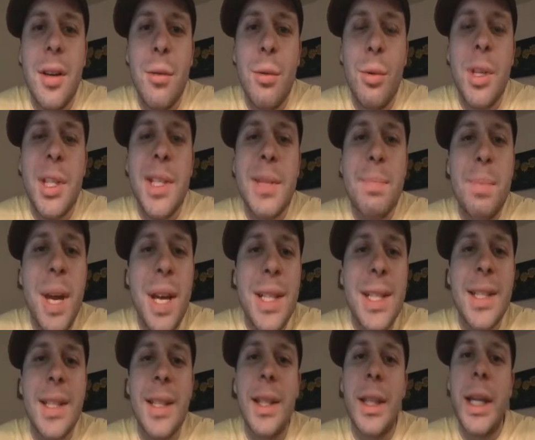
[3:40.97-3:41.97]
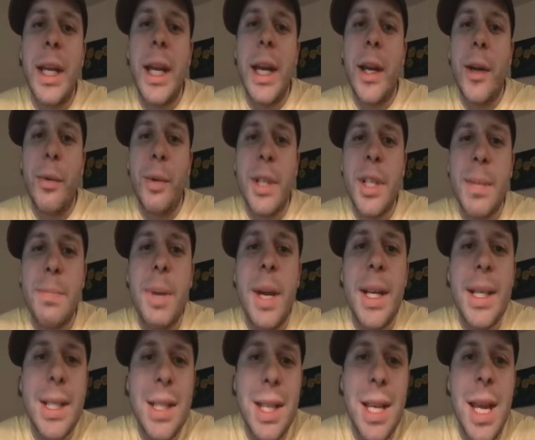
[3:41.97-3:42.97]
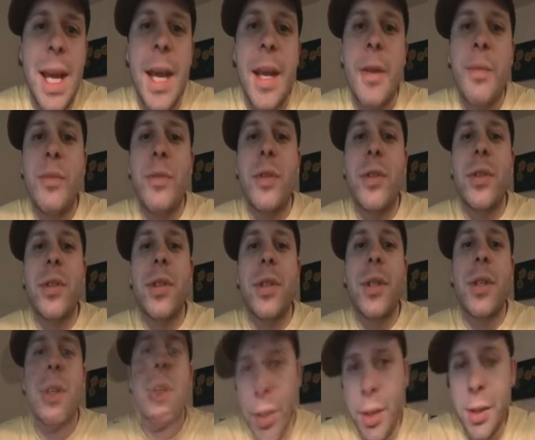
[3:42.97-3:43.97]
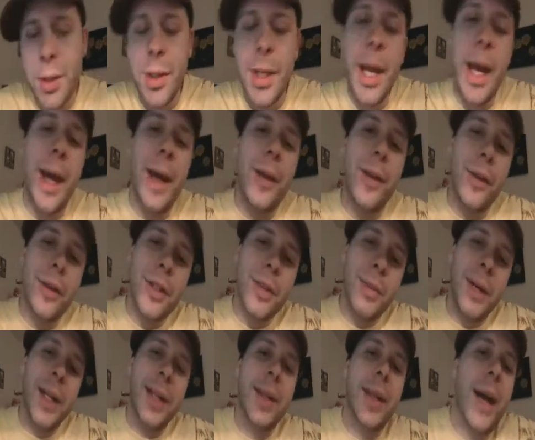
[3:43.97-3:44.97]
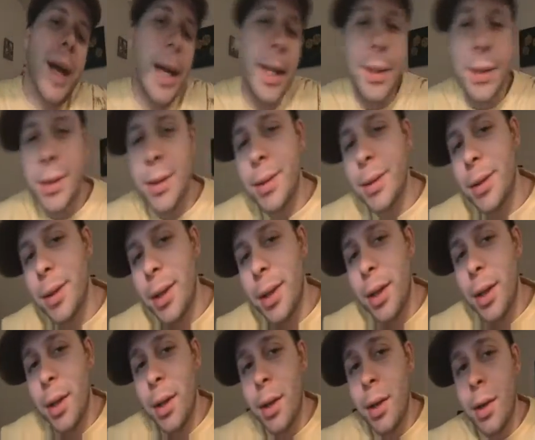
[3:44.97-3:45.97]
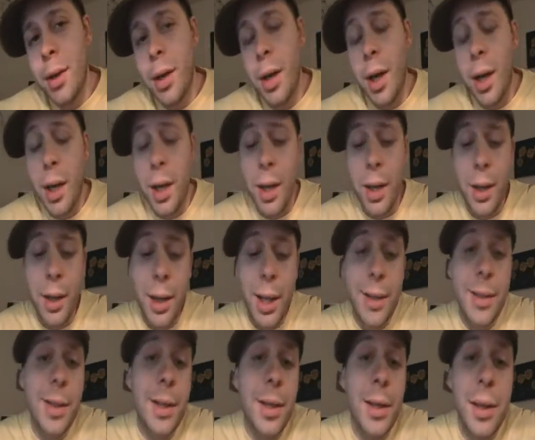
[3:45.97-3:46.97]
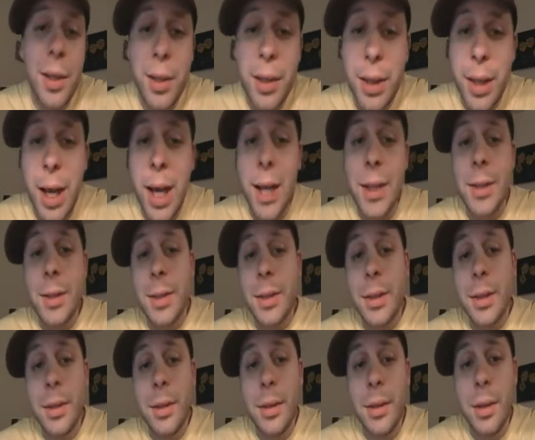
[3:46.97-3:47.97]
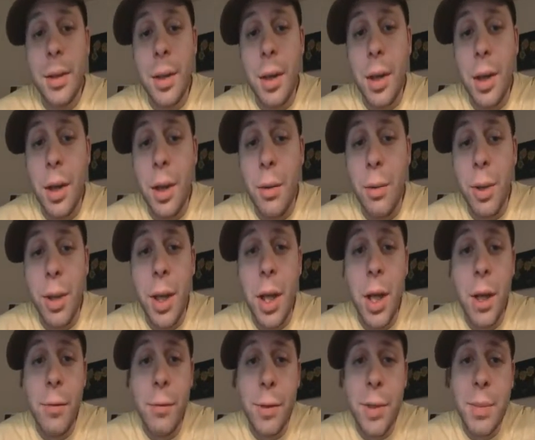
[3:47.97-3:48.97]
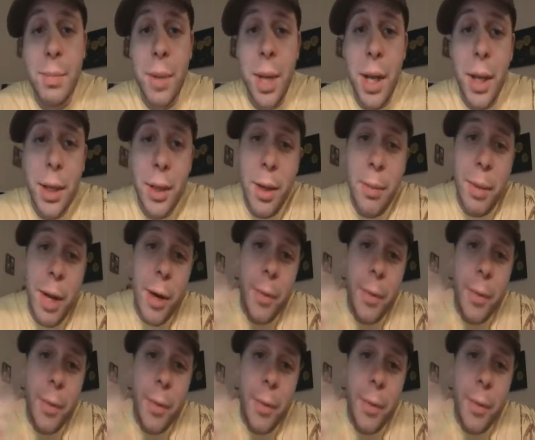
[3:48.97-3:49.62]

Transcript: respects the land, respects the animals. So yeah, those are my thoughts. I'd like to hear your thoughts. One love, respect. I'm